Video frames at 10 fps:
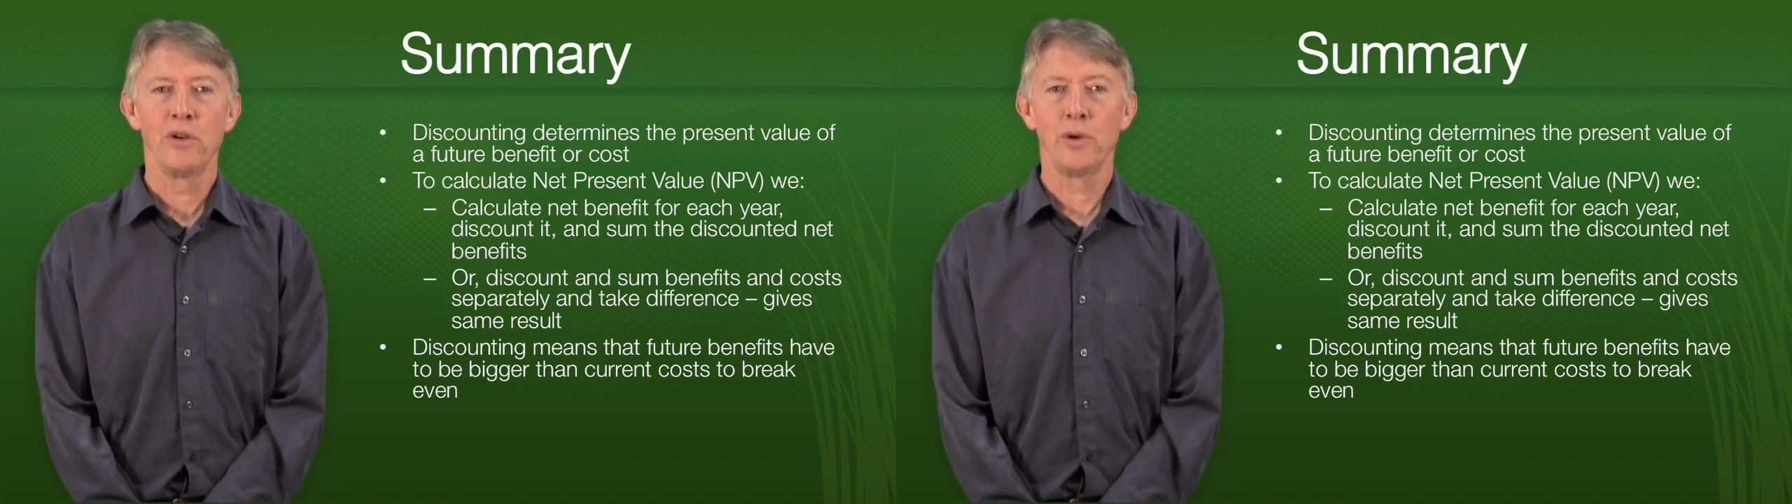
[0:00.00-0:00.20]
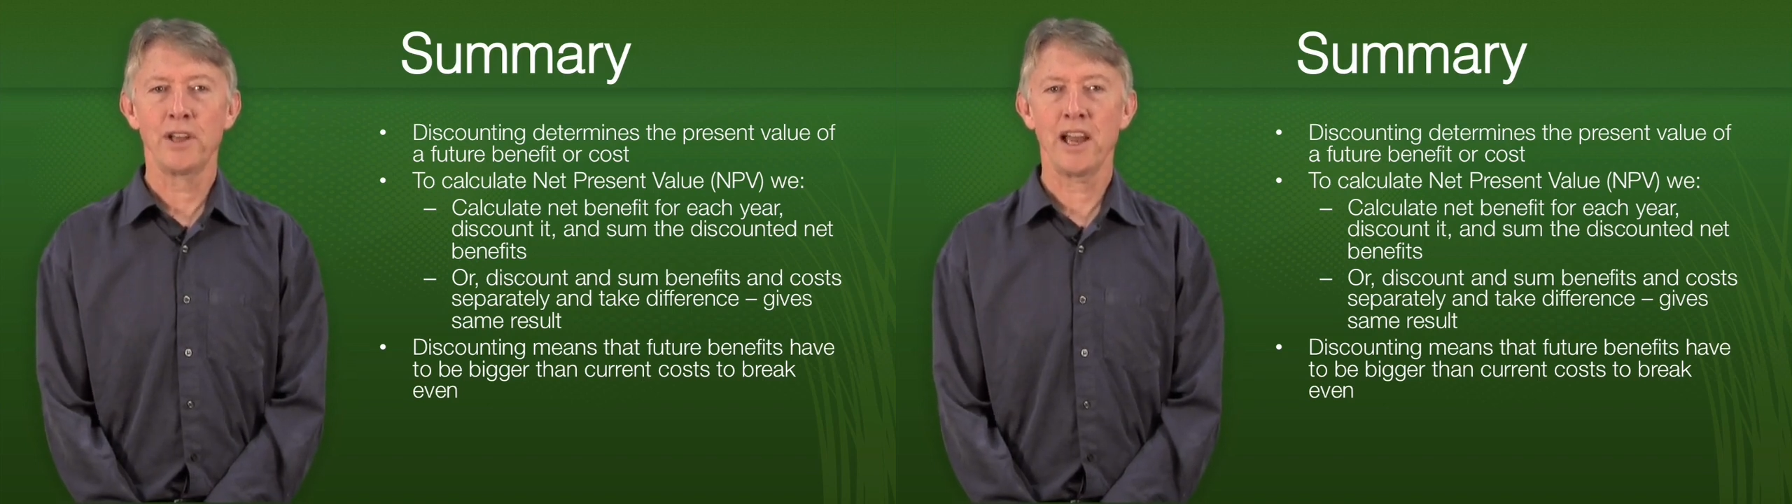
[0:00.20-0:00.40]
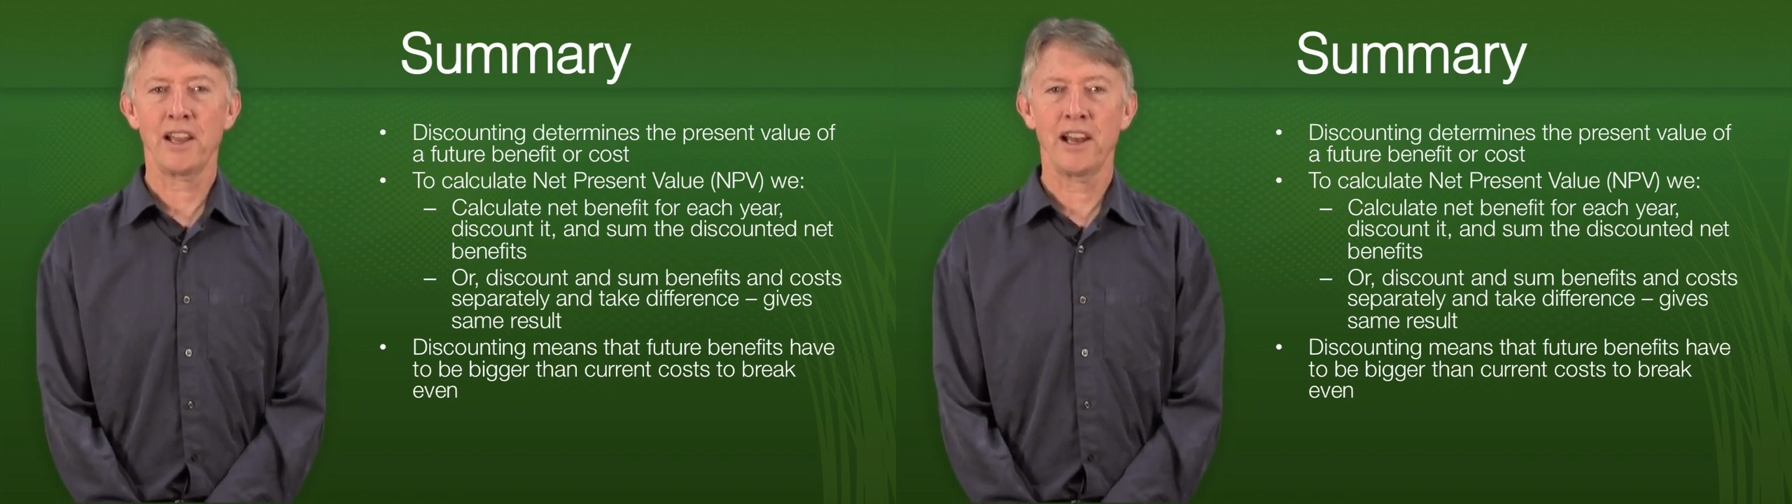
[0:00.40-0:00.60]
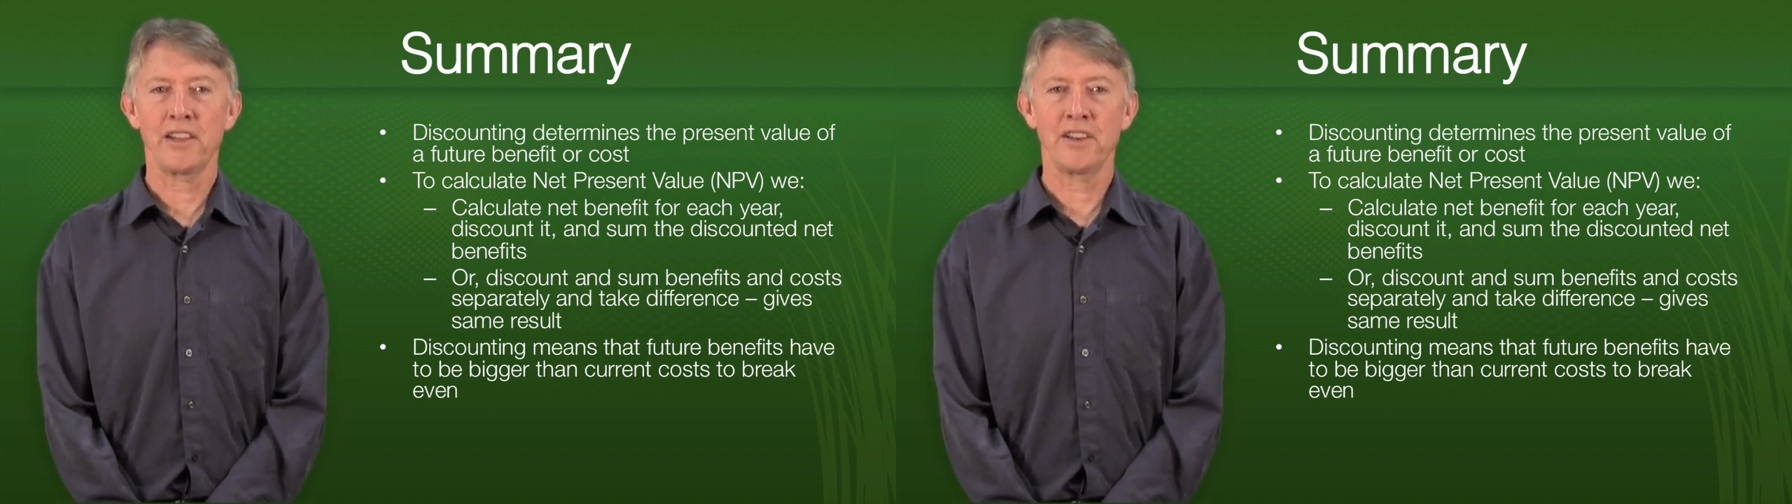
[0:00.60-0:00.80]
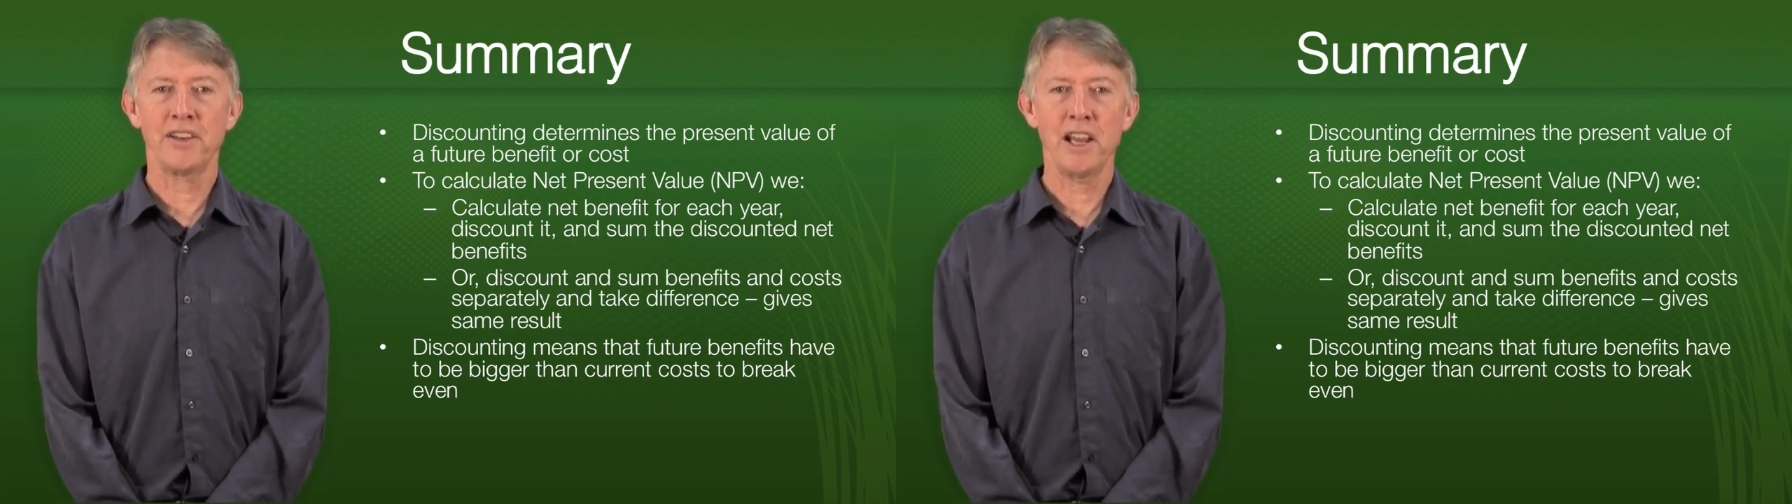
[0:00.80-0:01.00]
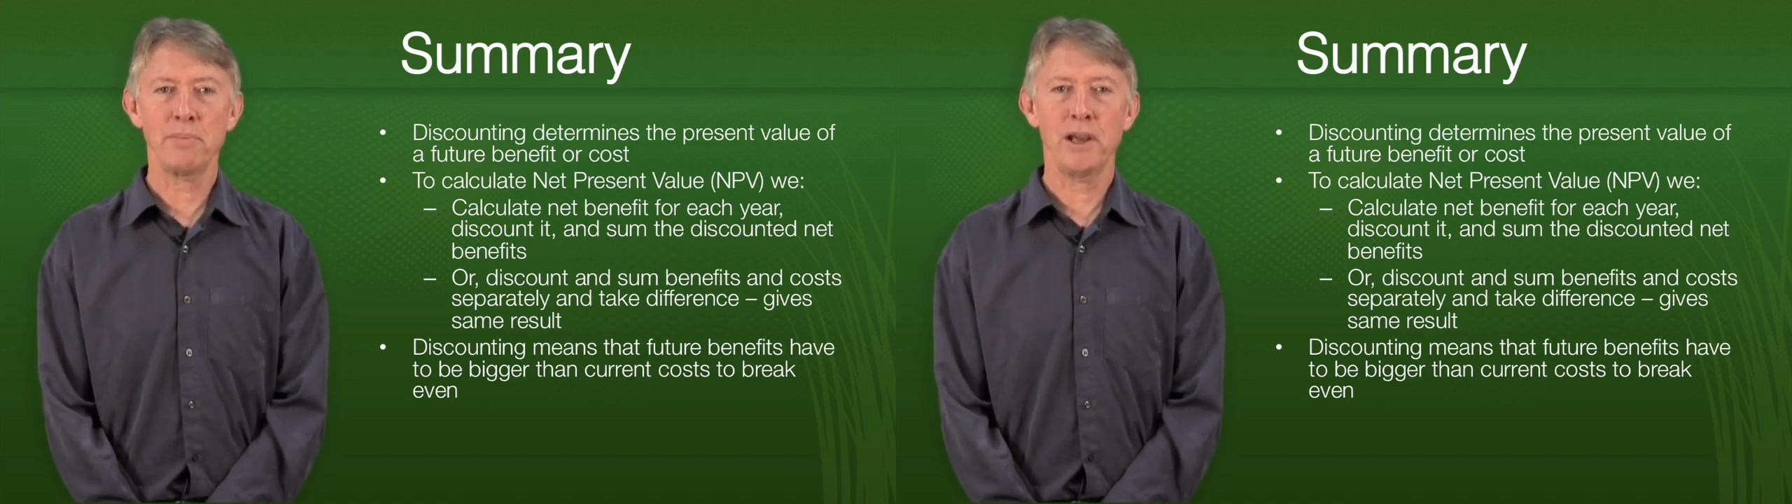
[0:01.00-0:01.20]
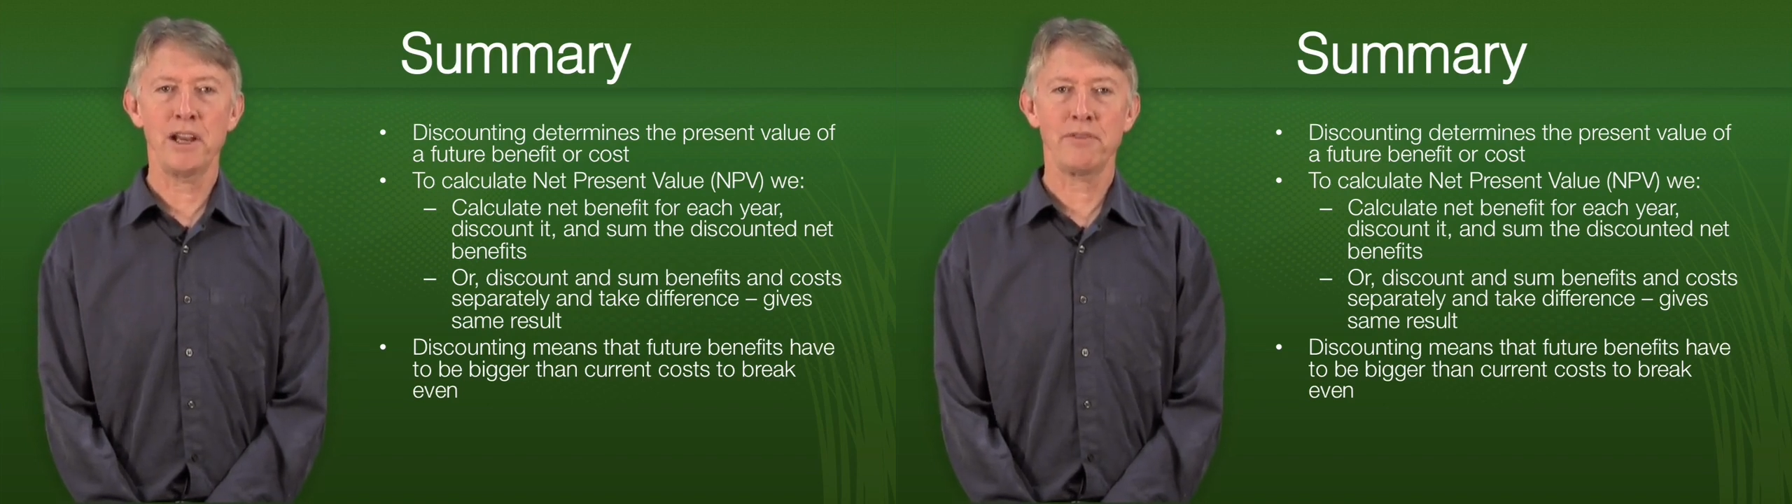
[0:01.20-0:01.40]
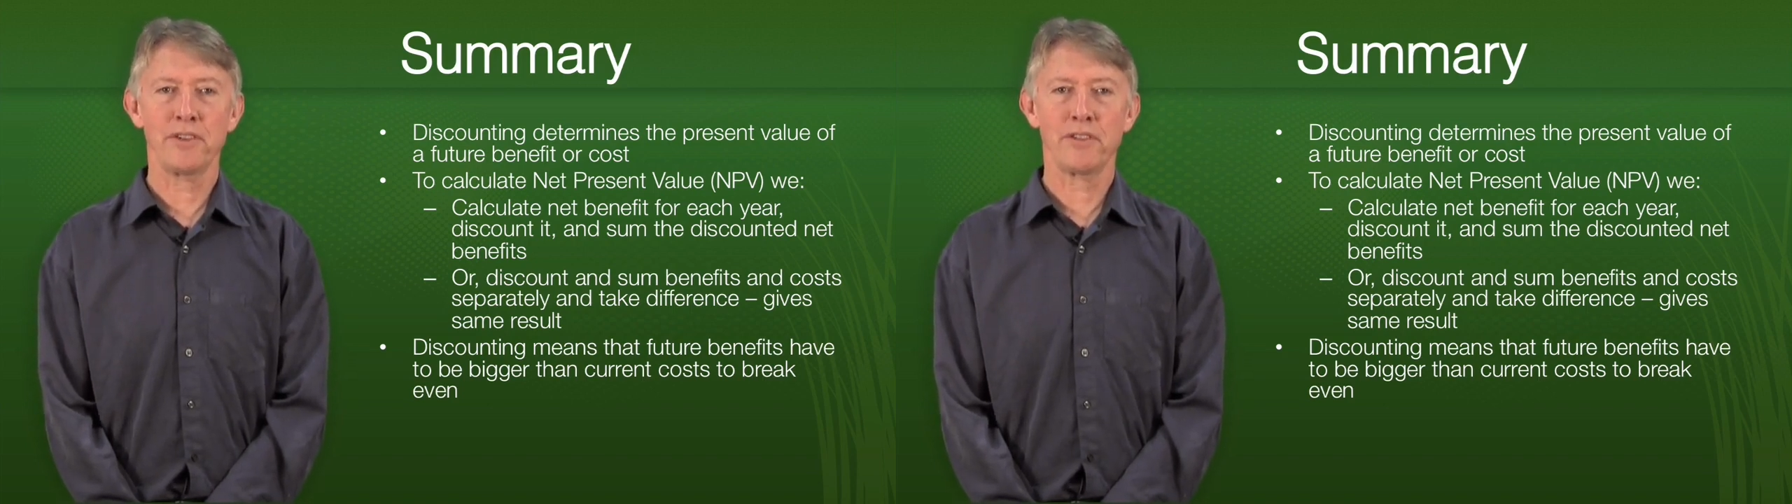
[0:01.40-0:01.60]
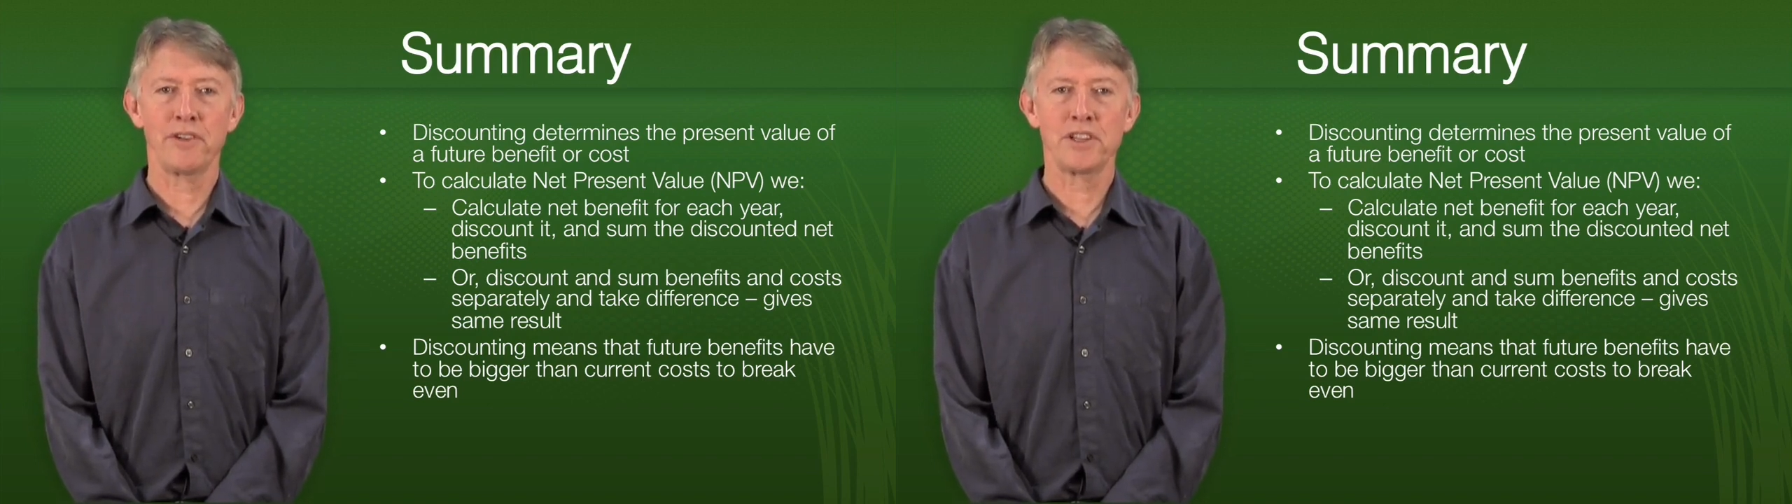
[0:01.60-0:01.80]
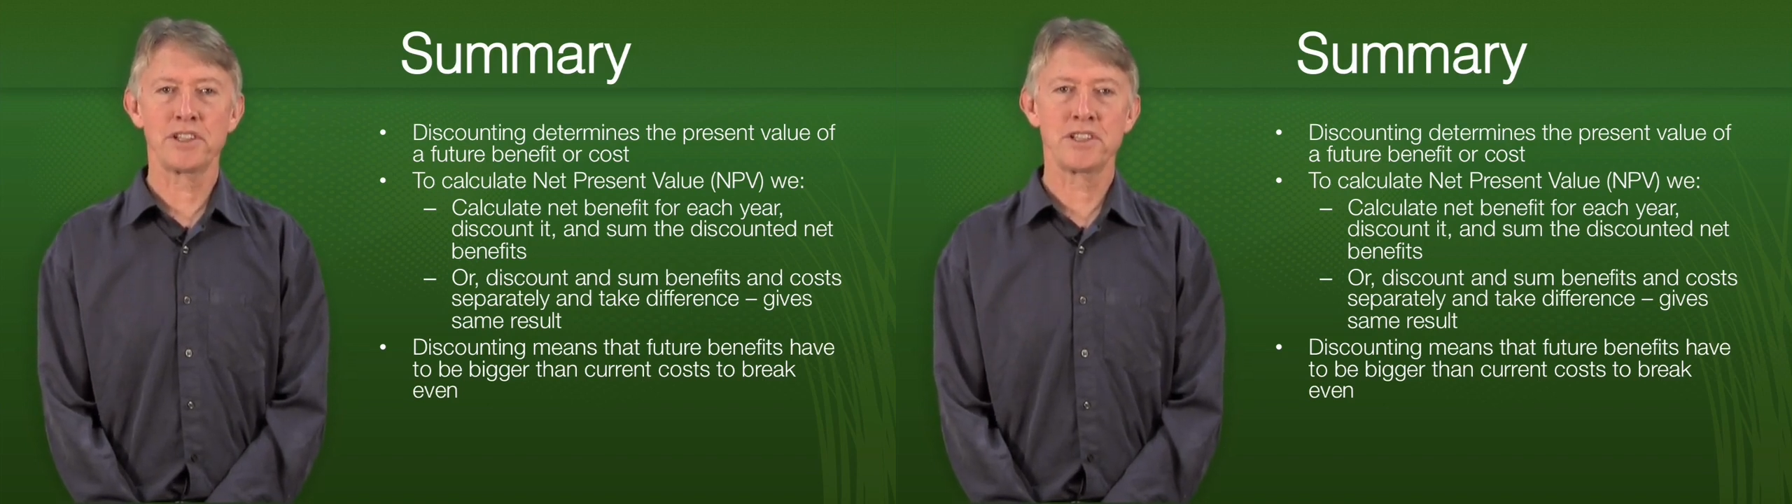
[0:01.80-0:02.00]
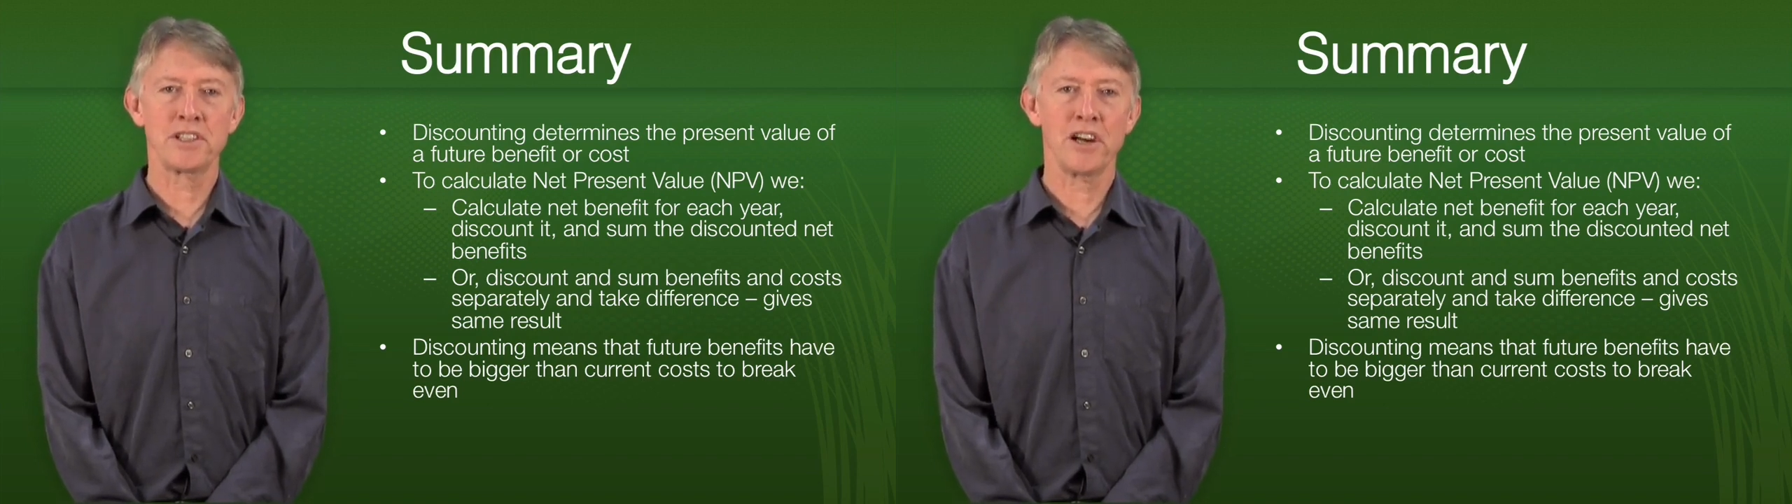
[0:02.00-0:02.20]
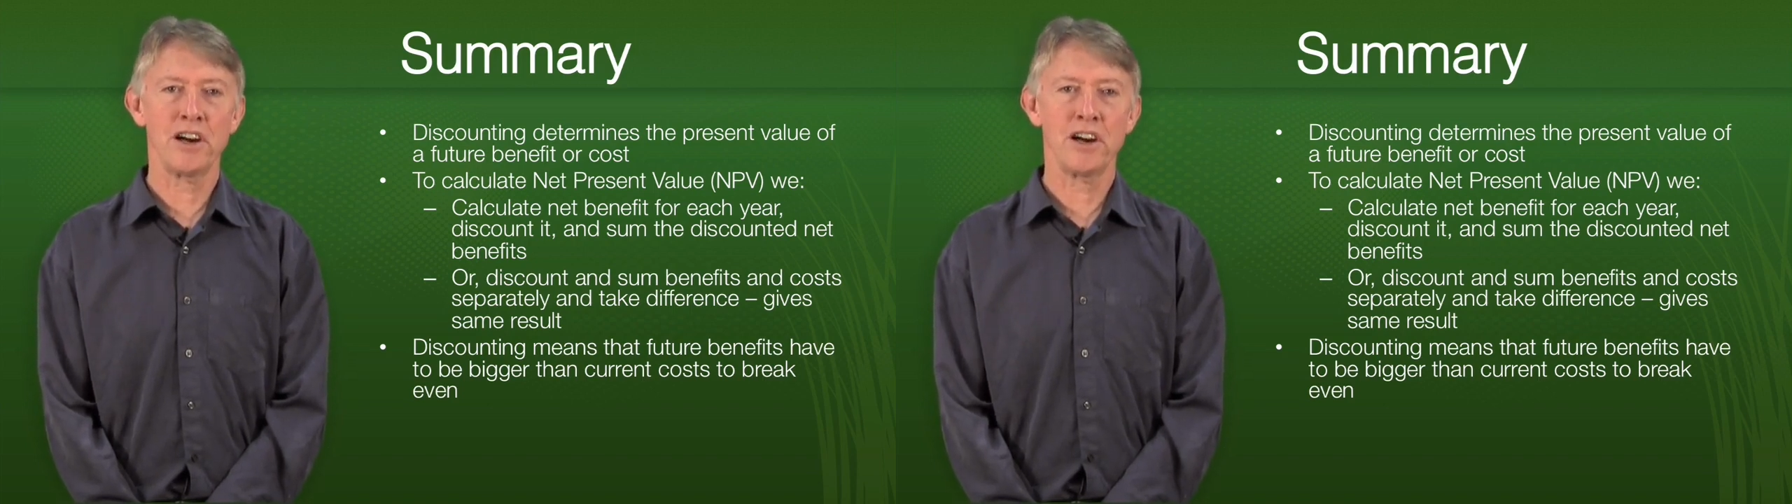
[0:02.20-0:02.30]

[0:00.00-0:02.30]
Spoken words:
we calculate the net benefit for each